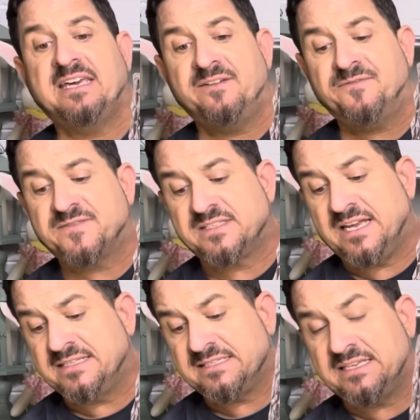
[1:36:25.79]
gifts
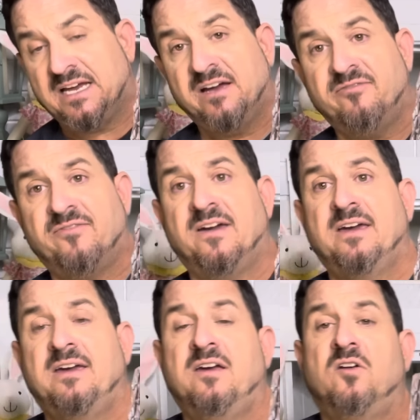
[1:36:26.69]
and stuff.
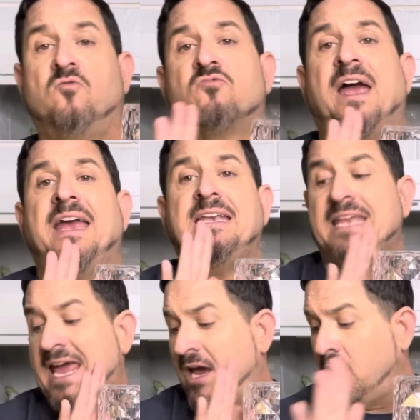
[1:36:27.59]
Right
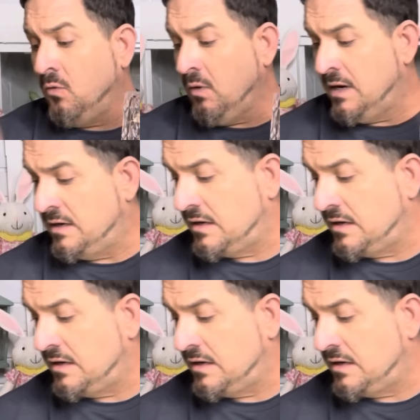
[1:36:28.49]
now,